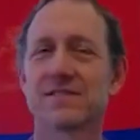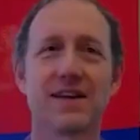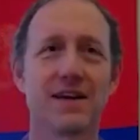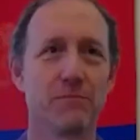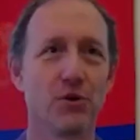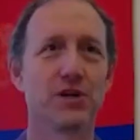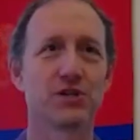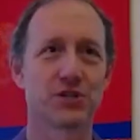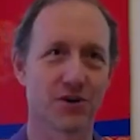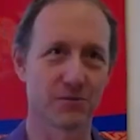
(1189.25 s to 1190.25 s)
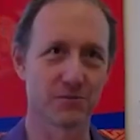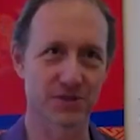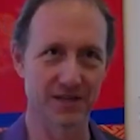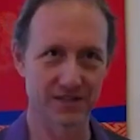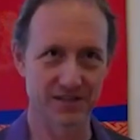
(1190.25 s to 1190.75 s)
And in Buddhist
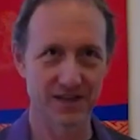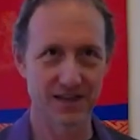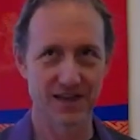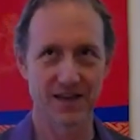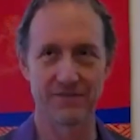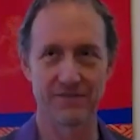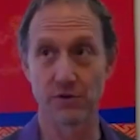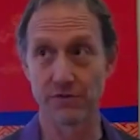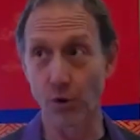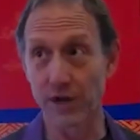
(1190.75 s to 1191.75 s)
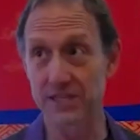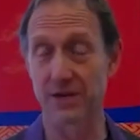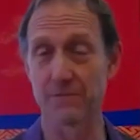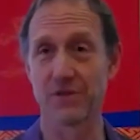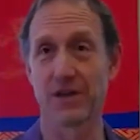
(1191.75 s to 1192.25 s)
terms, it's if you avoid
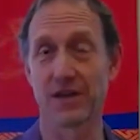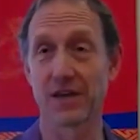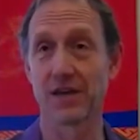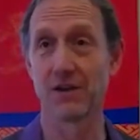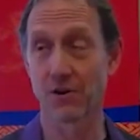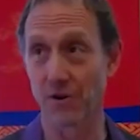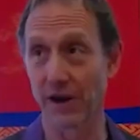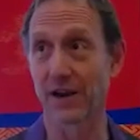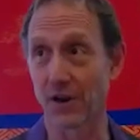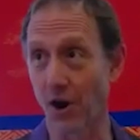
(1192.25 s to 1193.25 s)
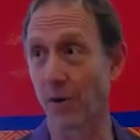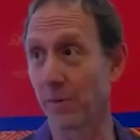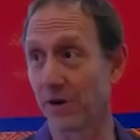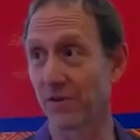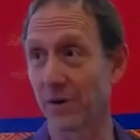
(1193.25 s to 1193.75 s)
something, you're creating
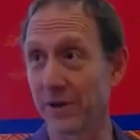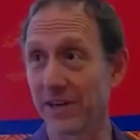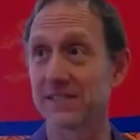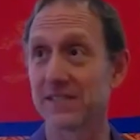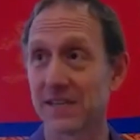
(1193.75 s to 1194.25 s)
karma from it,